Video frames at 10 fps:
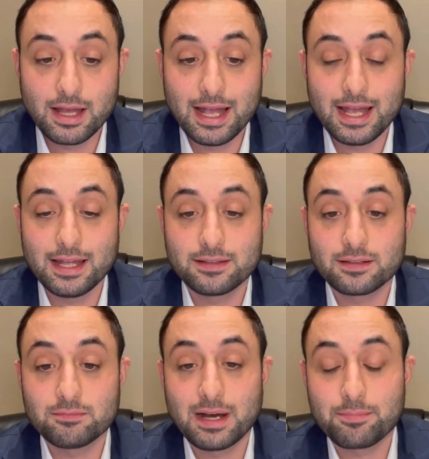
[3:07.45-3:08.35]
and
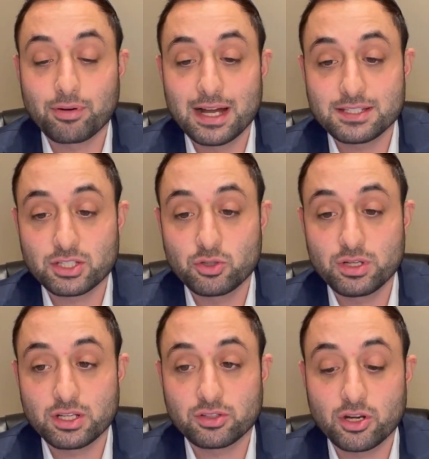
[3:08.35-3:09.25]
my
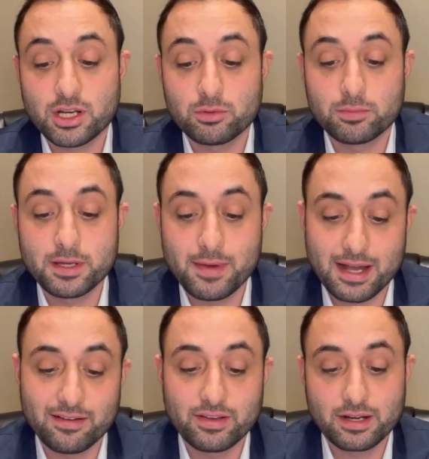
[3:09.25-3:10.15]
prosecuting attorney will be my
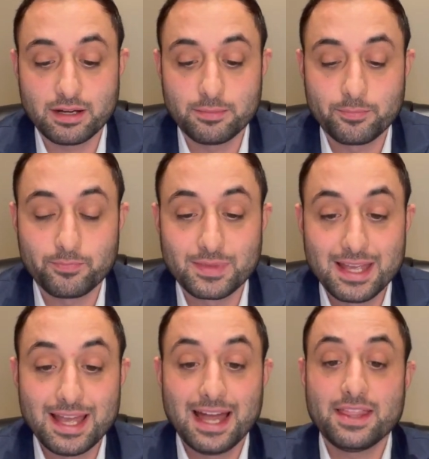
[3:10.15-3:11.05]
avera.
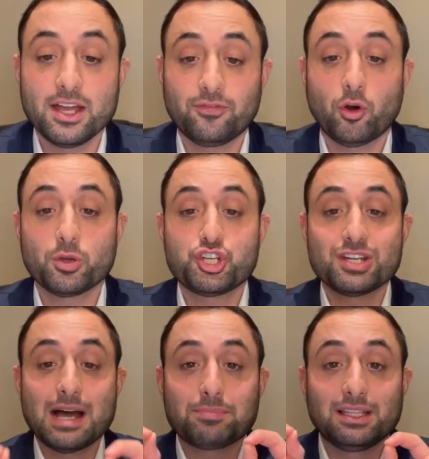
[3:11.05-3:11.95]
And therefore, we should
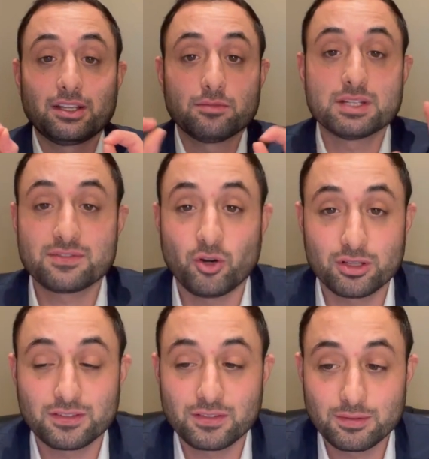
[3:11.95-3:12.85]
not be little
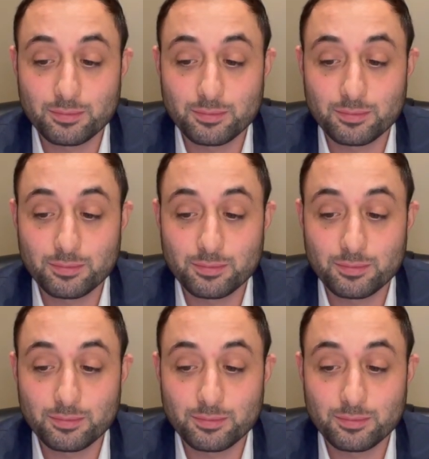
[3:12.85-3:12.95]
mitzvot.